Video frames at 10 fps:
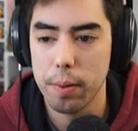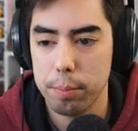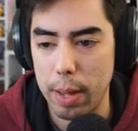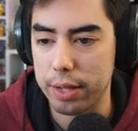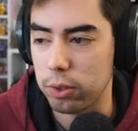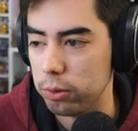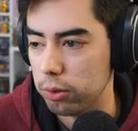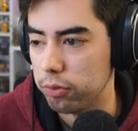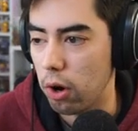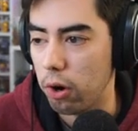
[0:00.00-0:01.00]
Matthew
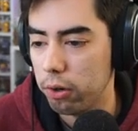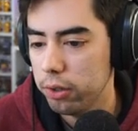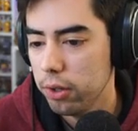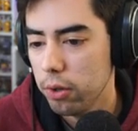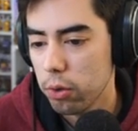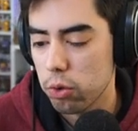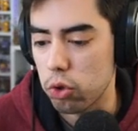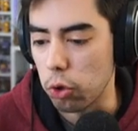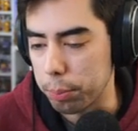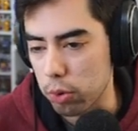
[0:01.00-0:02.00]
Duval,
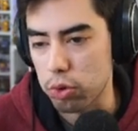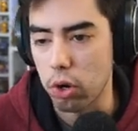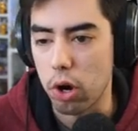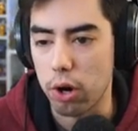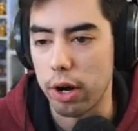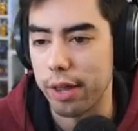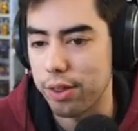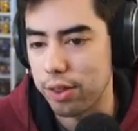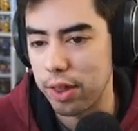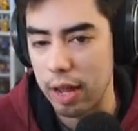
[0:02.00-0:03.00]
superstar as uh,
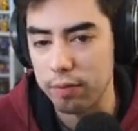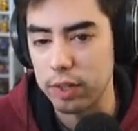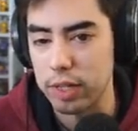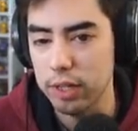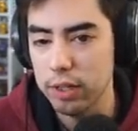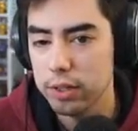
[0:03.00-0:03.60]
safety,